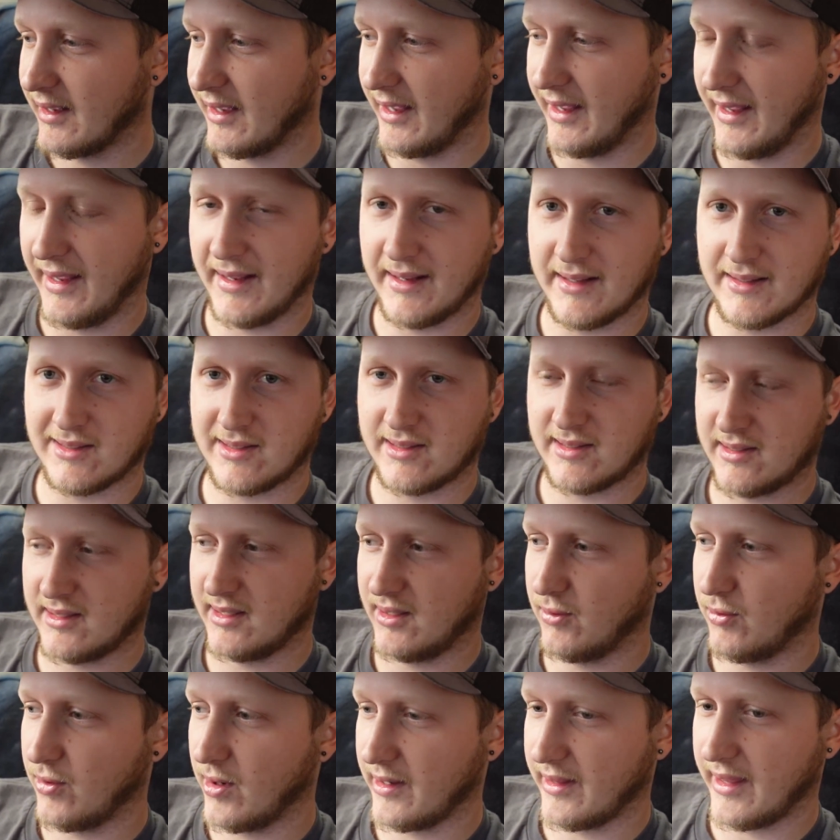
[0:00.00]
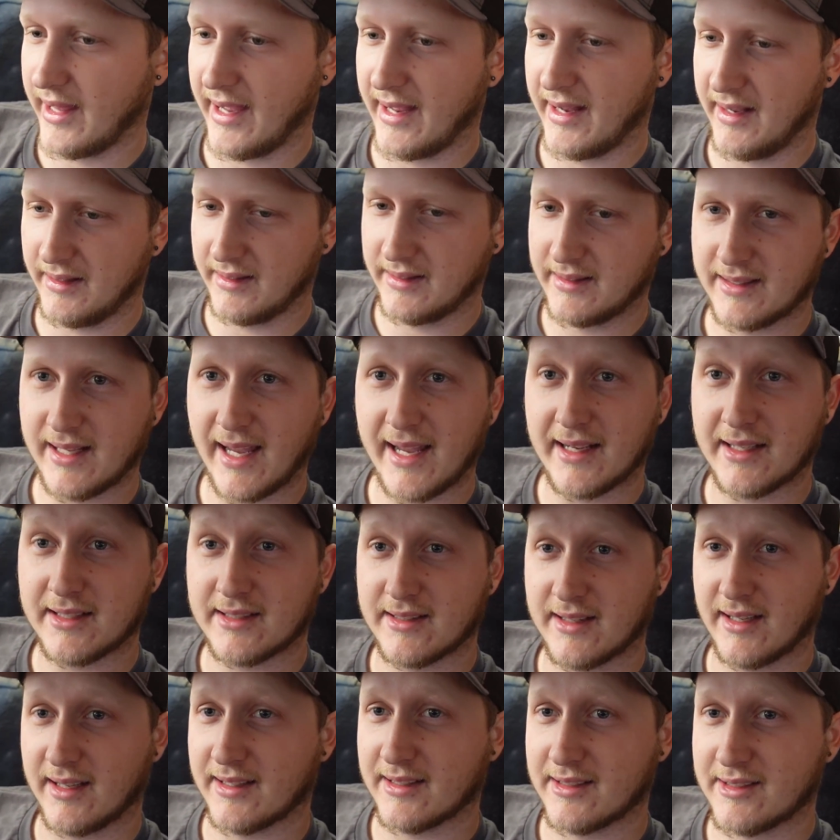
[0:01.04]
and see where that
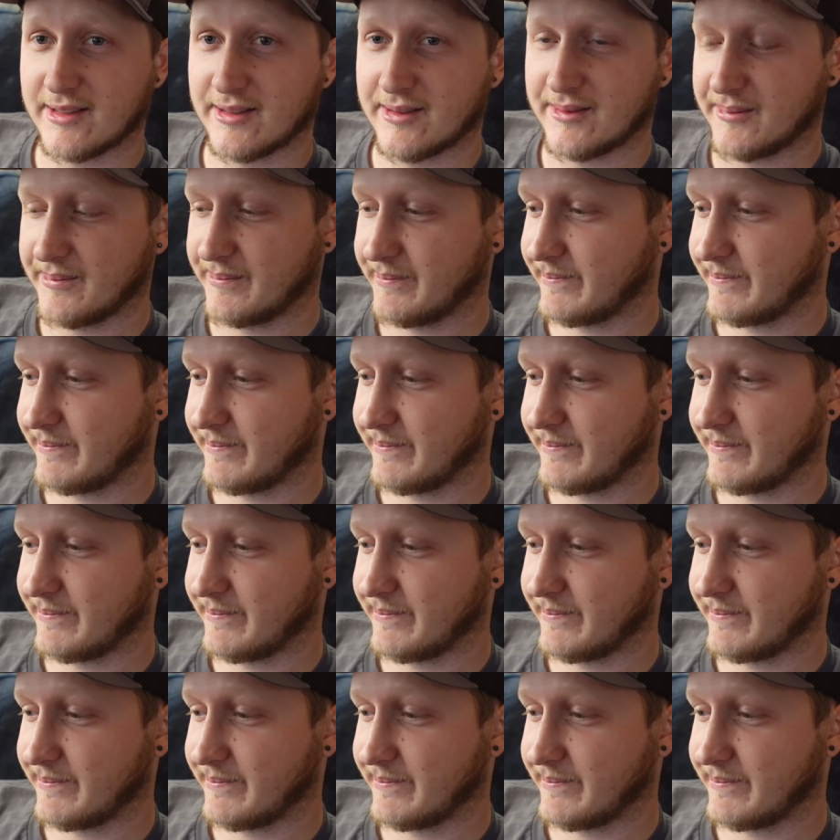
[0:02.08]
takes us.